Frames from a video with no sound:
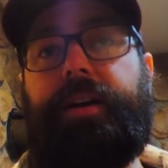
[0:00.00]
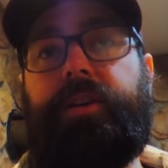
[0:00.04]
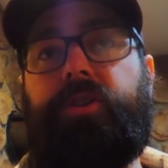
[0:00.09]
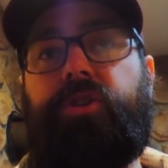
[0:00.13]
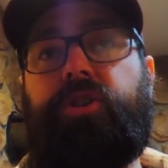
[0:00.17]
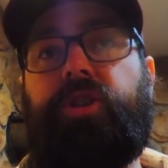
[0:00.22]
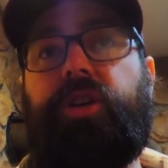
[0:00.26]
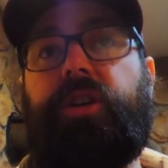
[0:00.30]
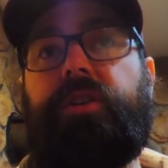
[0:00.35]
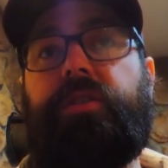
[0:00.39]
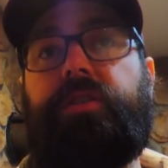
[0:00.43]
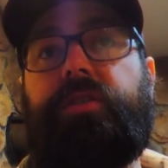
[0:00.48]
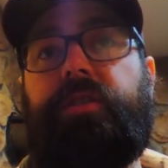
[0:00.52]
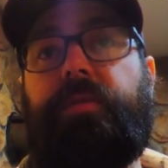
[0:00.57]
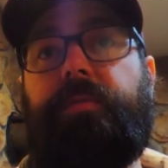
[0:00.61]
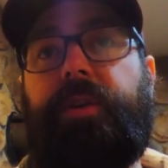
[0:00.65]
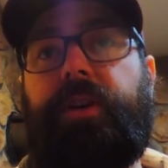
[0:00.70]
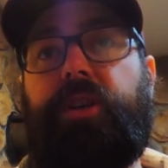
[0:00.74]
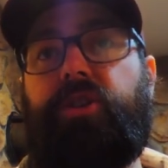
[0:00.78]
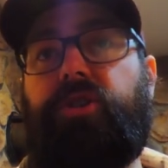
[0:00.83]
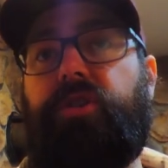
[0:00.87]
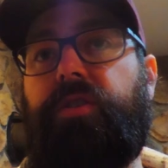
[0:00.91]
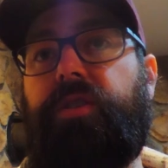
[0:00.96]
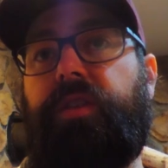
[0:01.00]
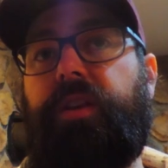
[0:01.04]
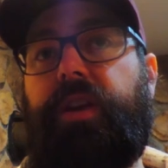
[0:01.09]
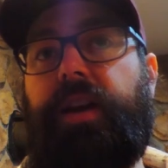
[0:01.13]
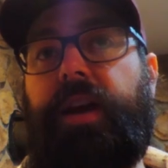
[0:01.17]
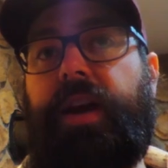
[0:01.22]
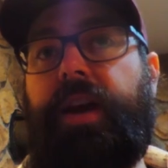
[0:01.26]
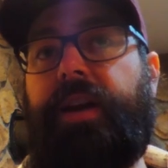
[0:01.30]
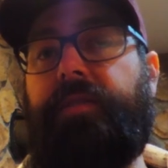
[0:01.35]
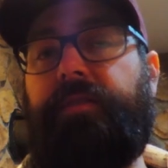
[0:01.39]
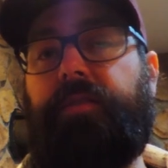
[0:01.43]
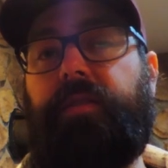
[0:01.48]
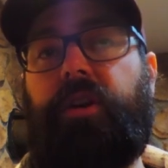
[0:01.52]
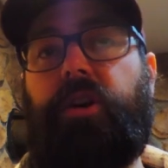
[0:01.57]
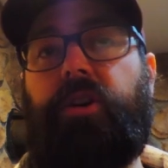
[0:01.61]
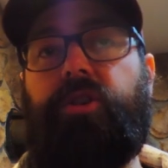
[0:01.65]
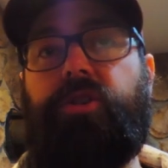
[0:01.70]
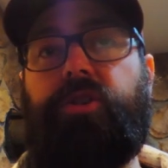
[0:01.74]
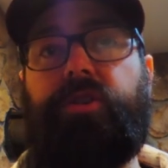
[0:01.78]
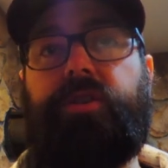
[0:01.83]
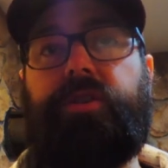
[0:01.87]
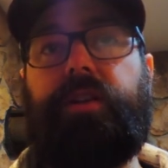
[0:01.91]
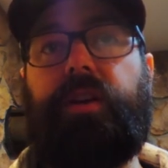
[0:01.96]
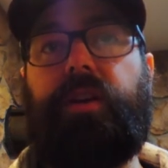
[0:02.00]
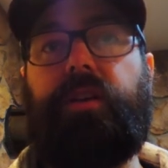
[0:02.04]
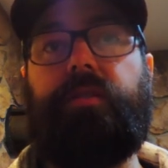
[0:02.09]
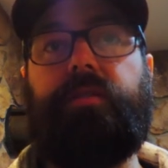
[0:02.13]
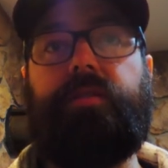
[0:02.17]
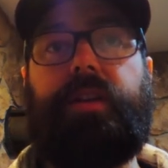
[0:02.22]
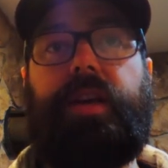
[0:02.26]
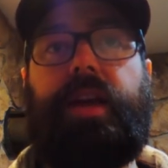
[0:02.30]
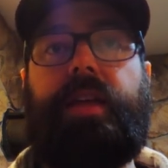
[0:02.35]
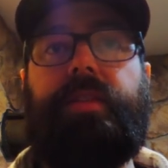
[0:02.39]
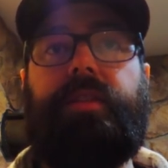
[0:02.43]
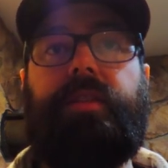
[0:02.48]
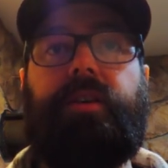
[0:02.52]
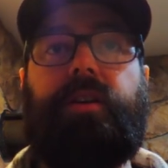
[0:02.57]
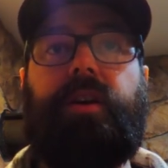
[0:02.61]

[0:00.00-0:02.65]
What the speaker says: just to make sure that I have larger cells and